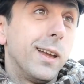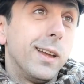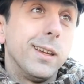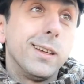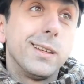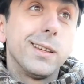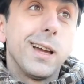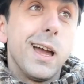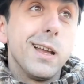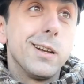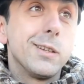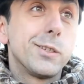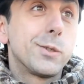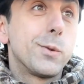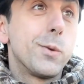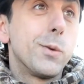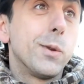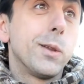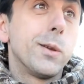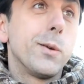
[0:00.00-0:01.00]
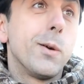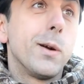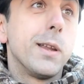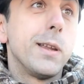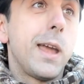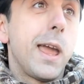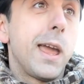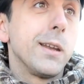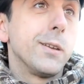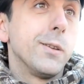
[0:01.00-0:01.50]
Like I just really
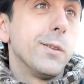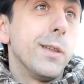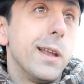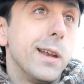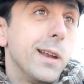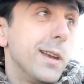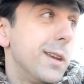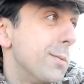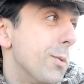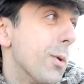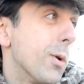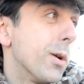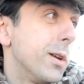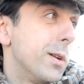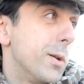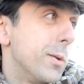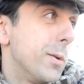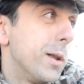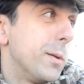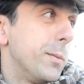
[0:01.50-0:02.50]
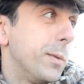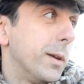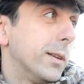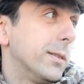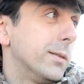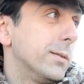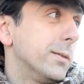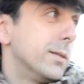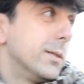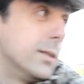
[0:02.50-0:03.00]
want to handle that anymore. You know what I mean?